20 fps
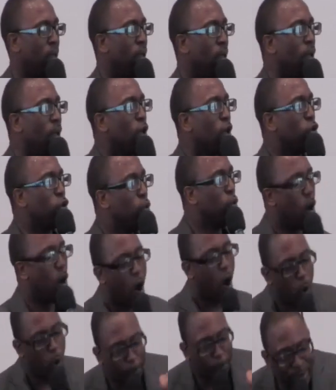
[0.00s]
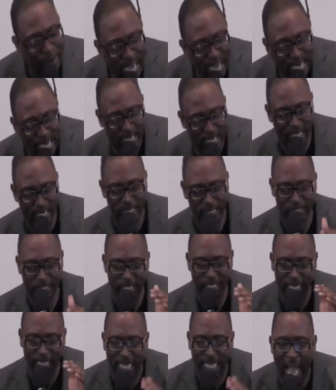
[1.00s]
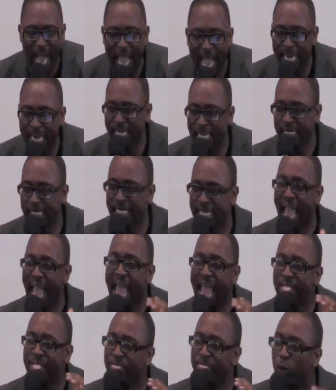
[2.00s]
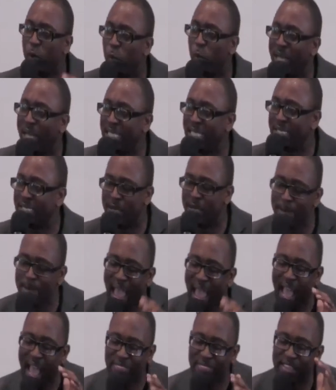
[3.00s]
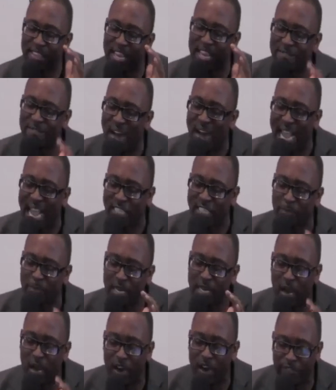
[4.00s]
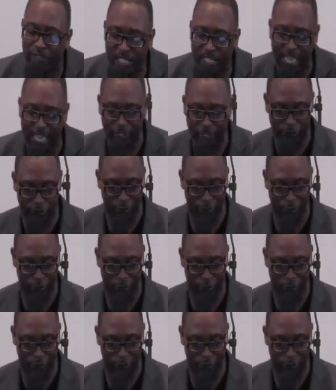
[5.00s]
You were obedient to the guidance and the wisdom and the advisement of the angel.